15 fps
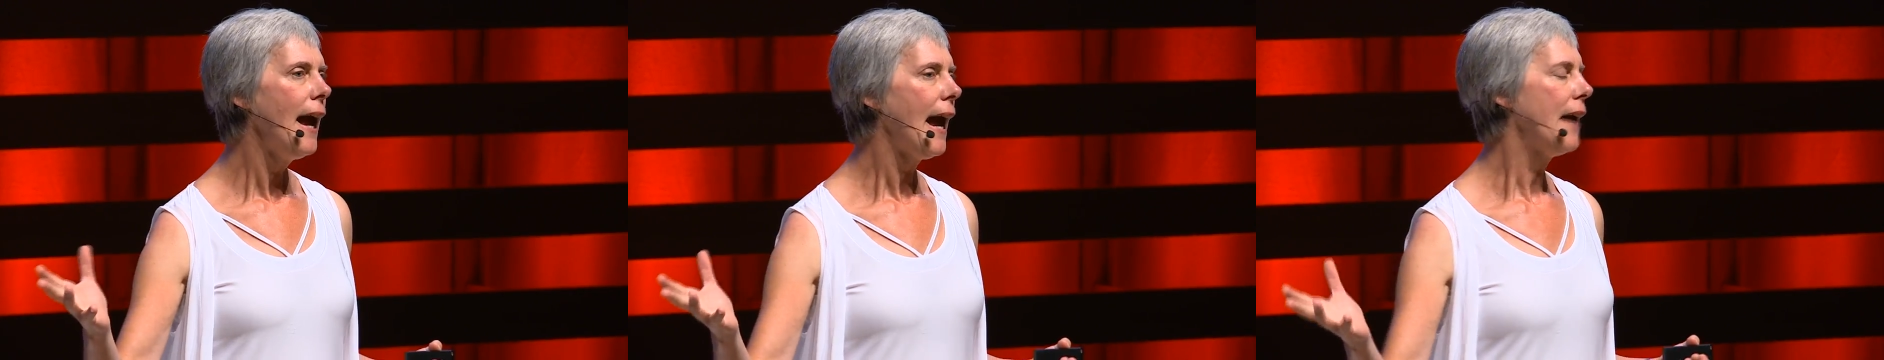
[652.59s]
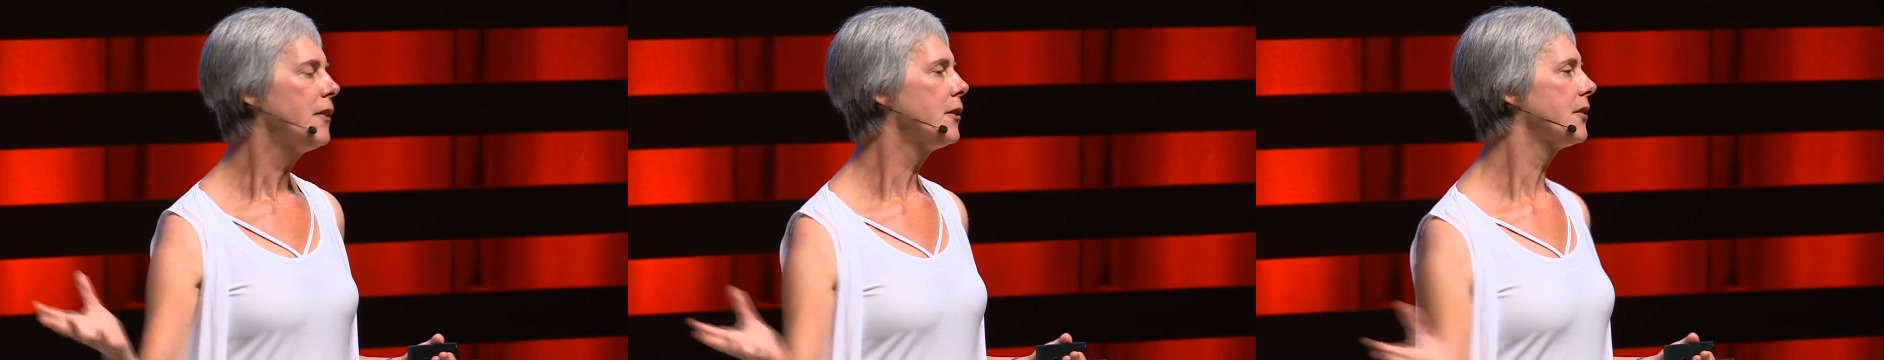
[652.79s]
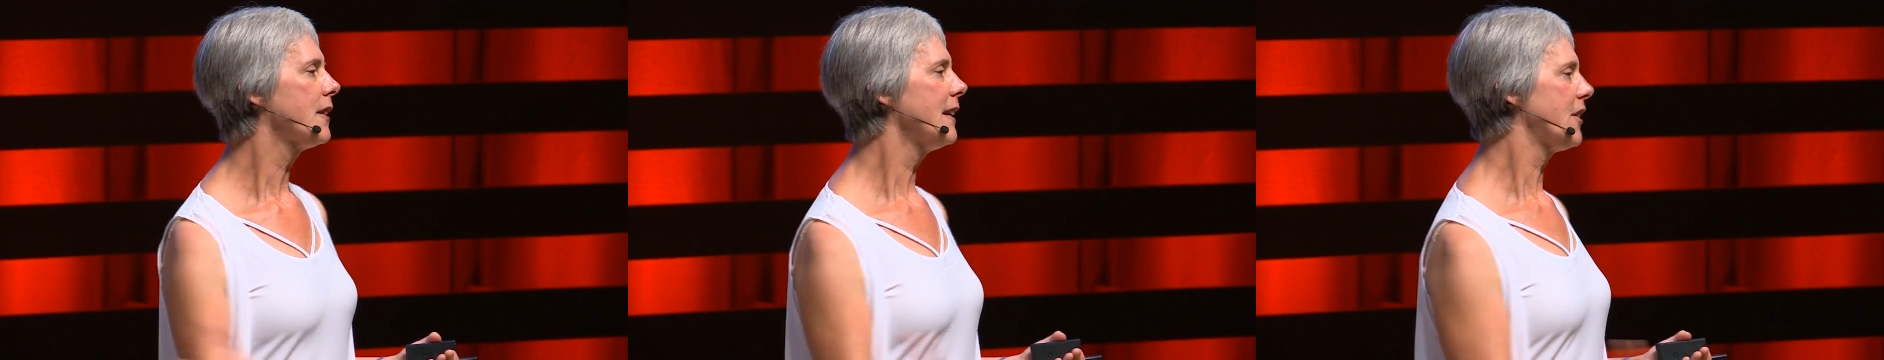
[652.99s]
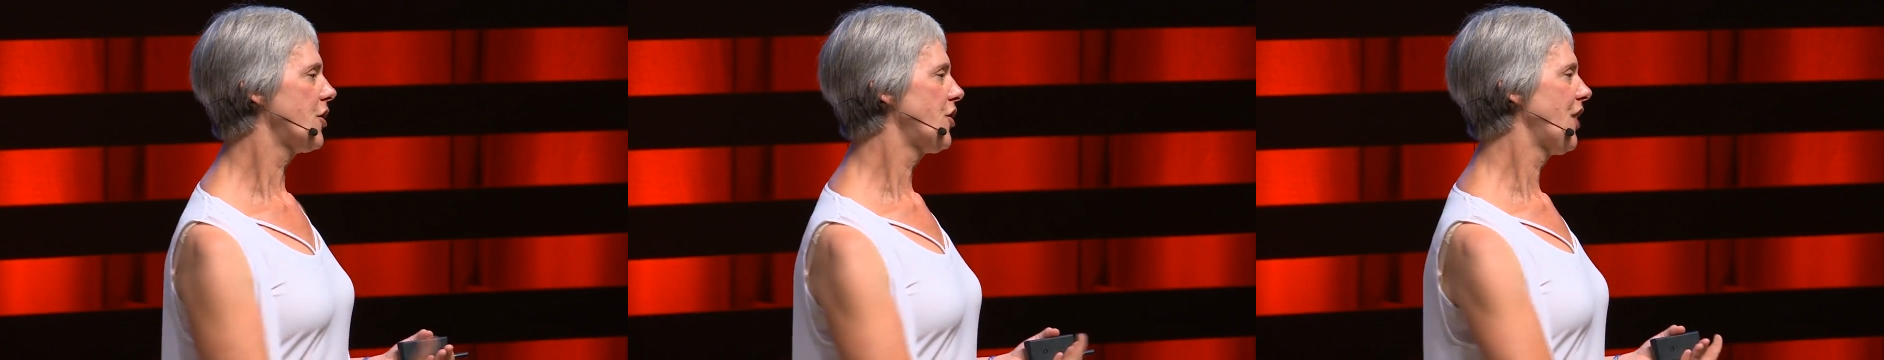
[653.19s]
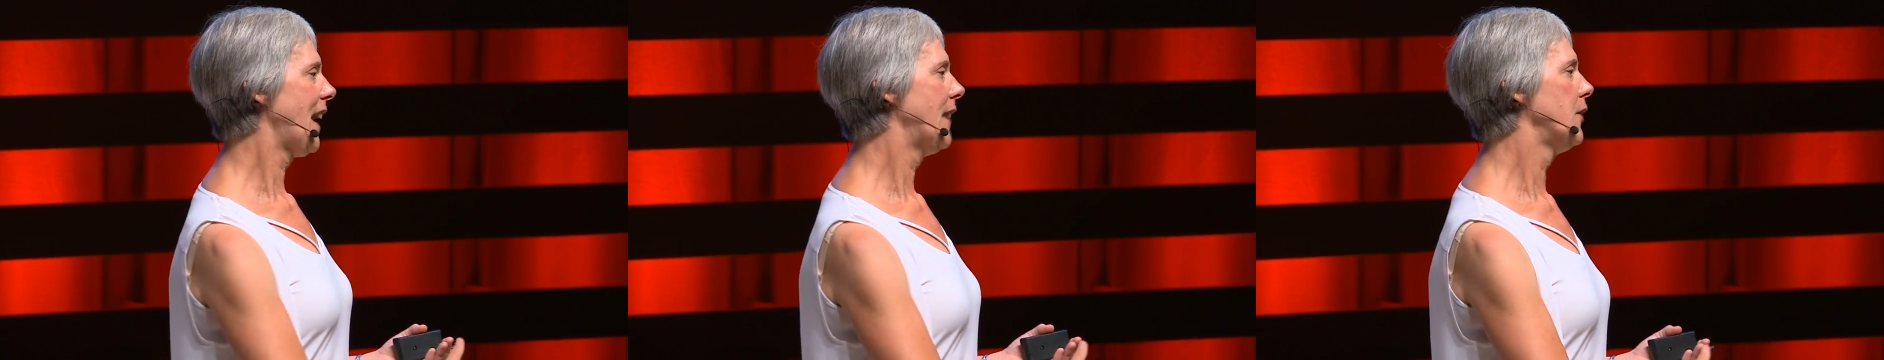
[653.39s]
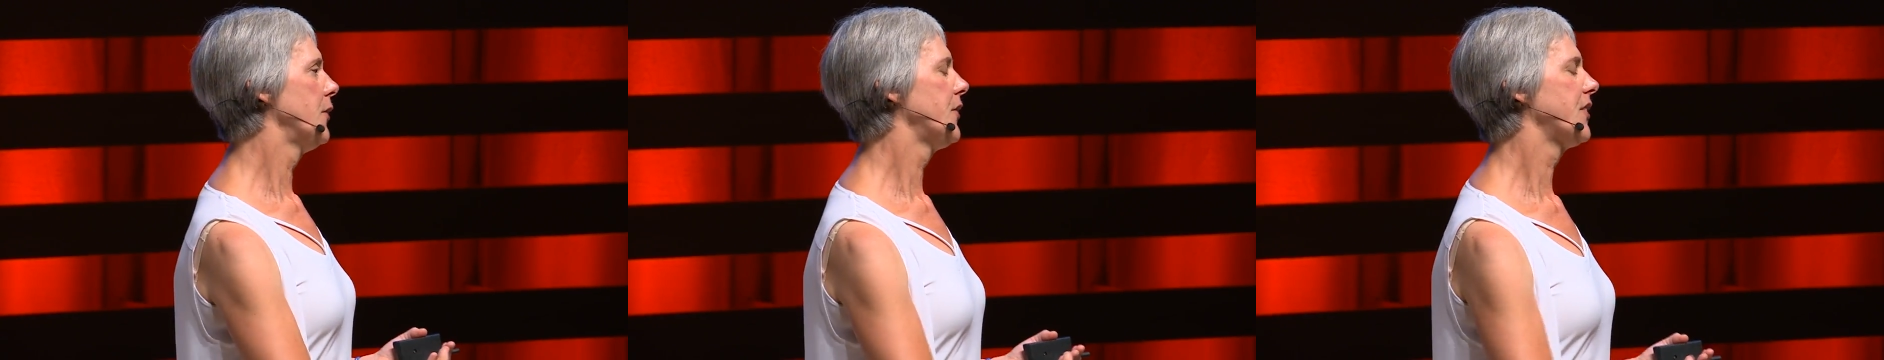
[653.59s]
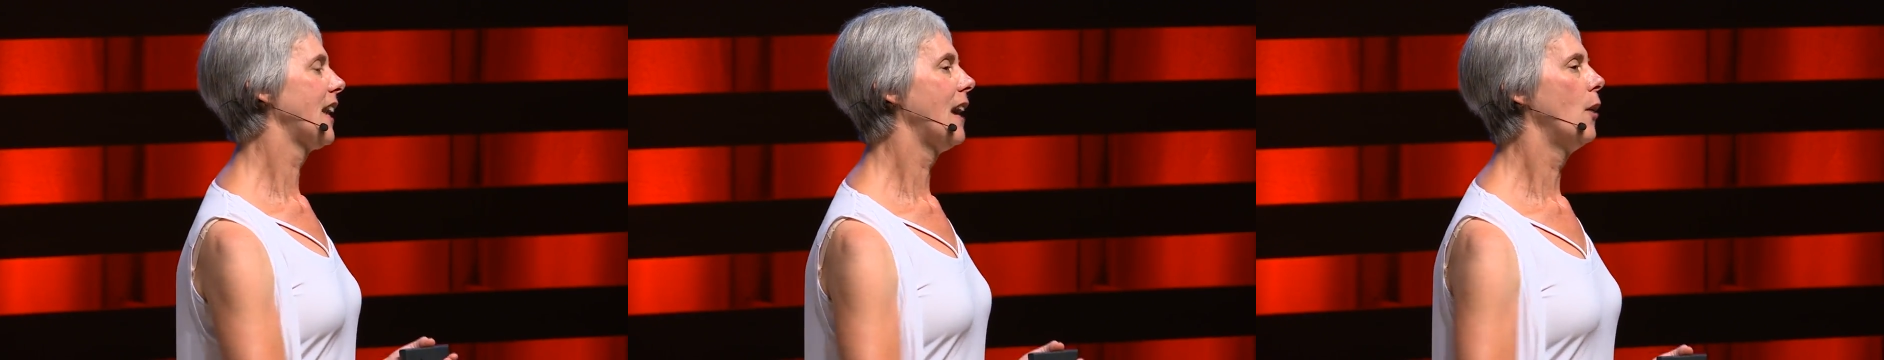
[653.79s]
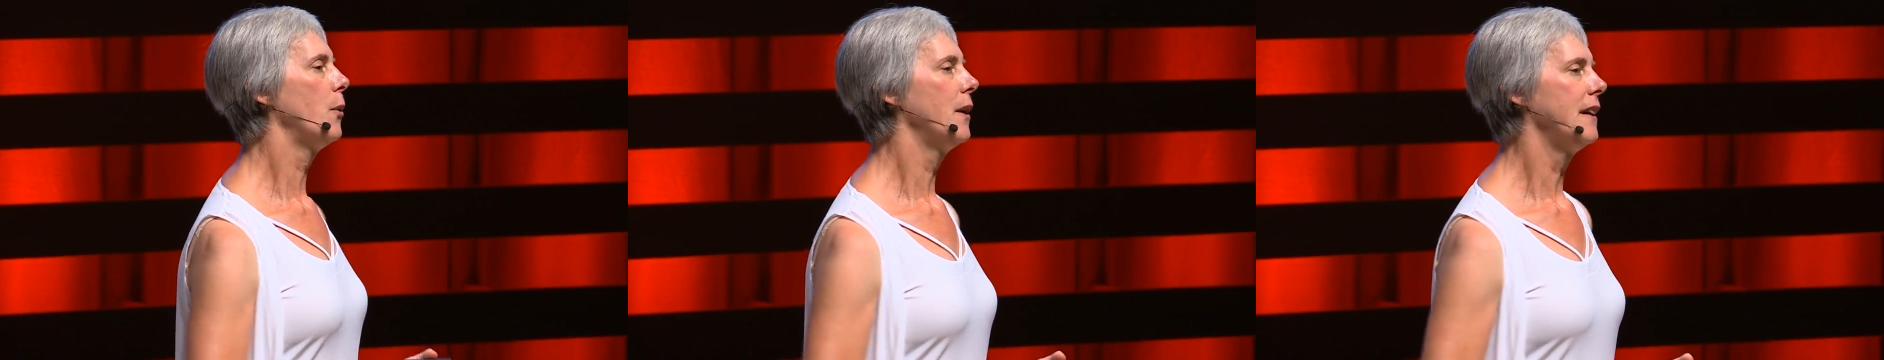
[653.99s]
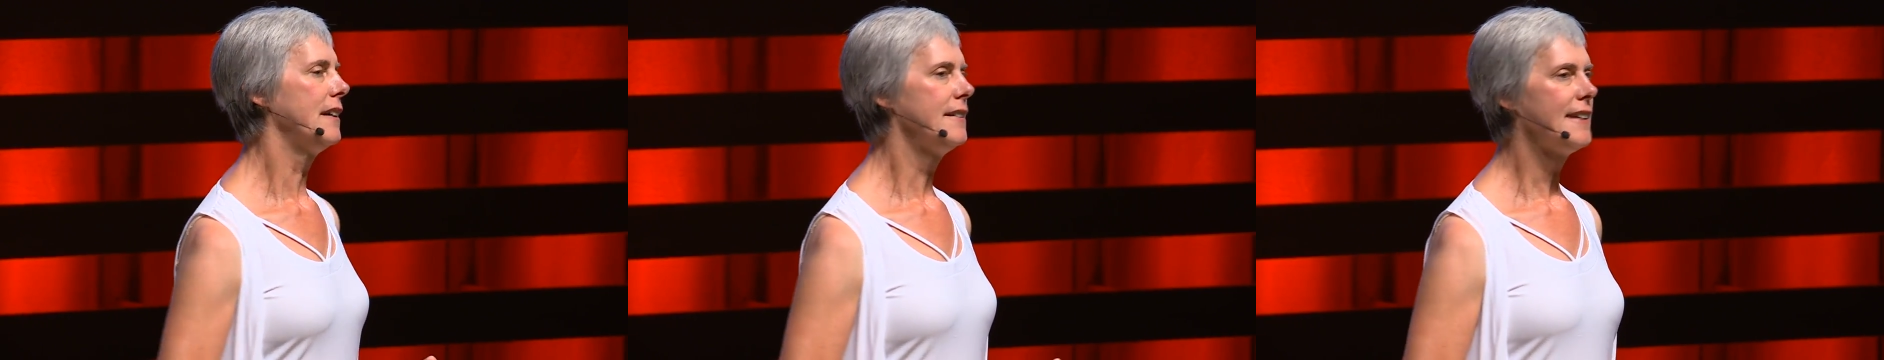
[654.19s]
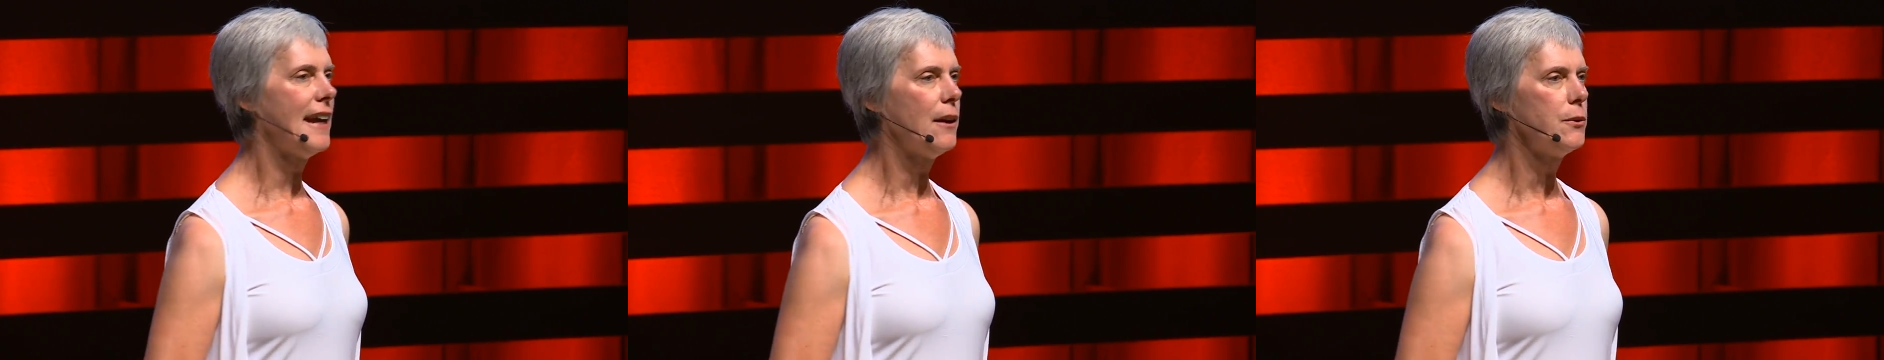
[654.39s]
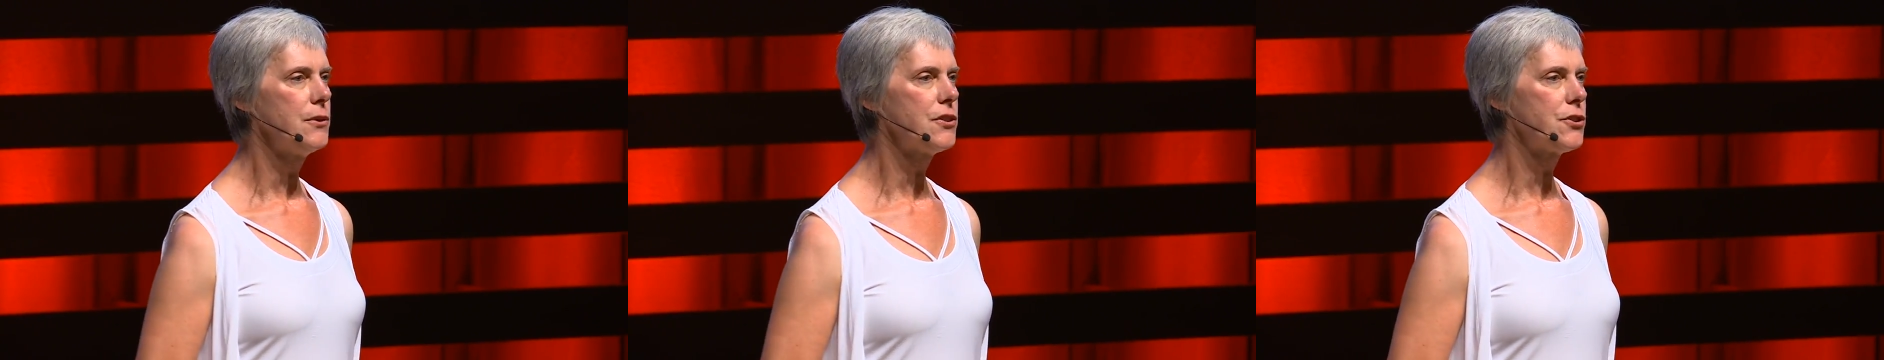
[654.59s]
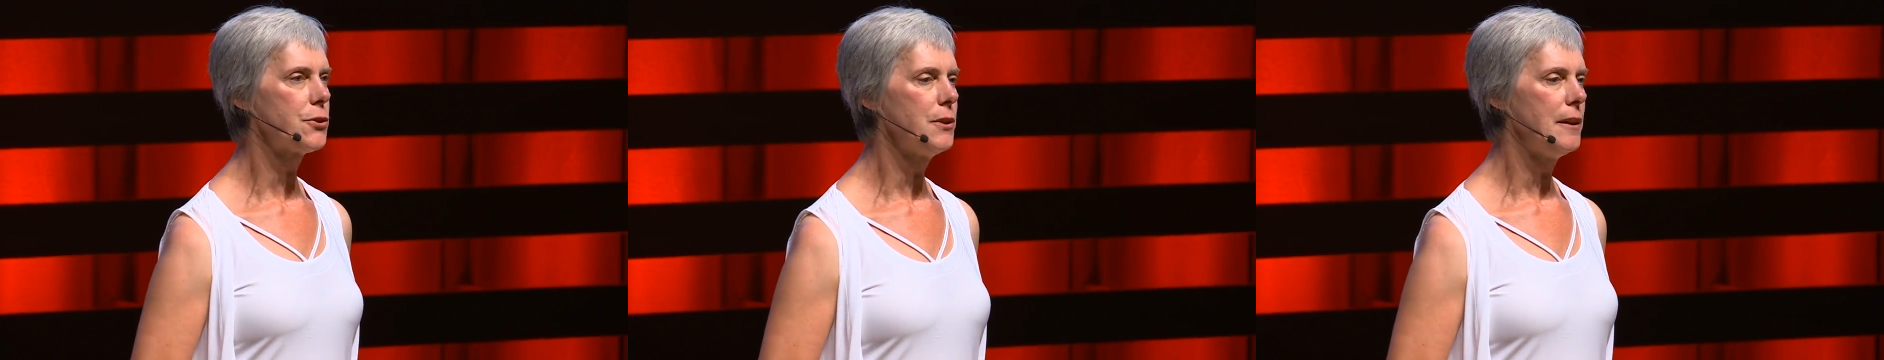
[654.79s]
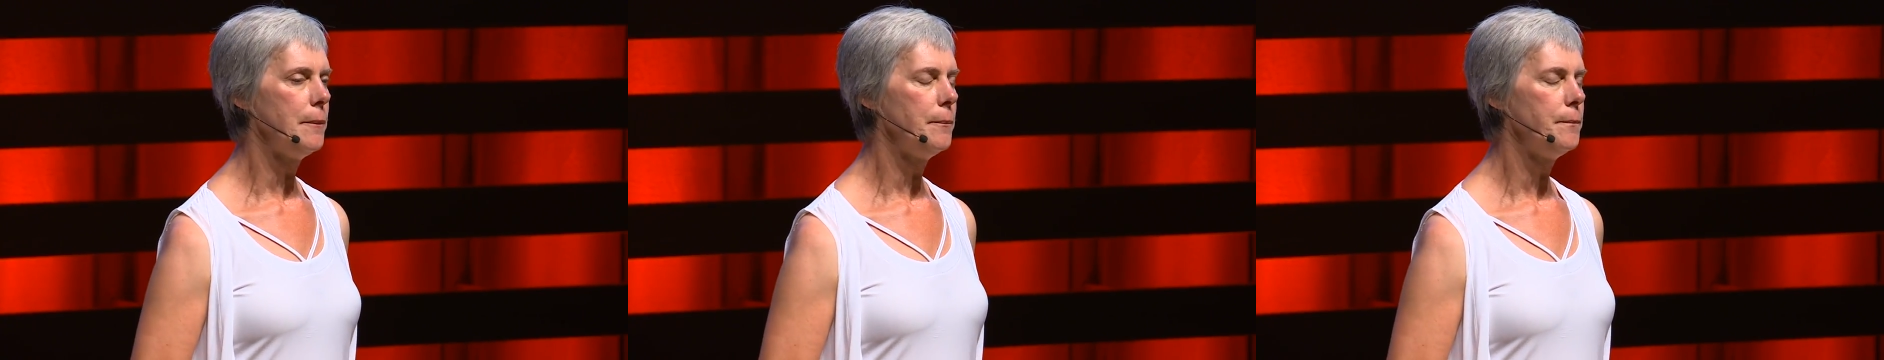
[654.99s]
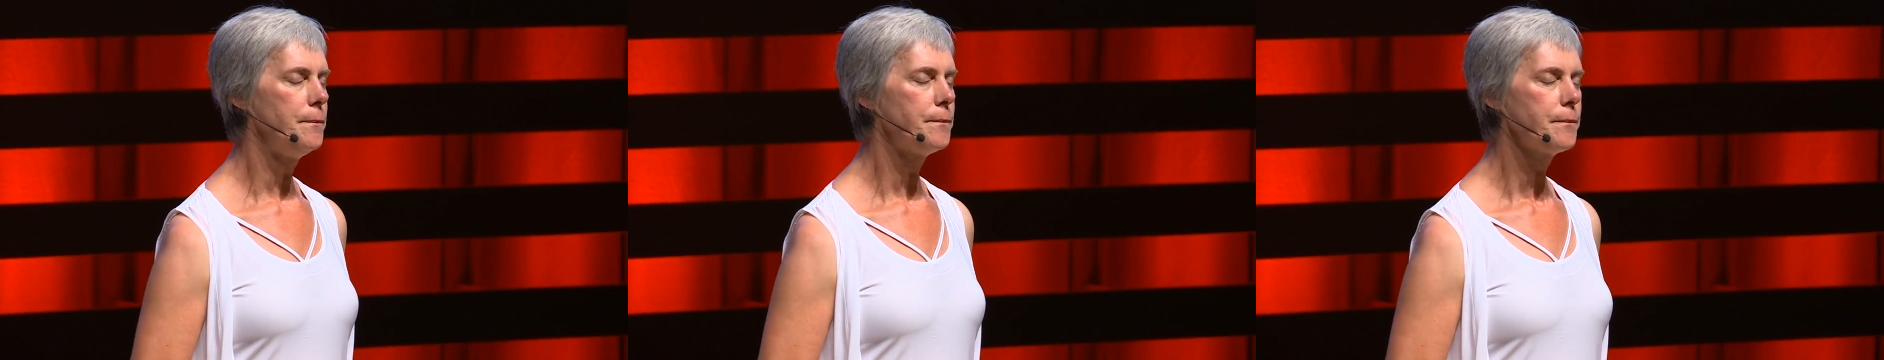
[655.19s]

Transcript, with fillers: and there's less channel scouring downstream.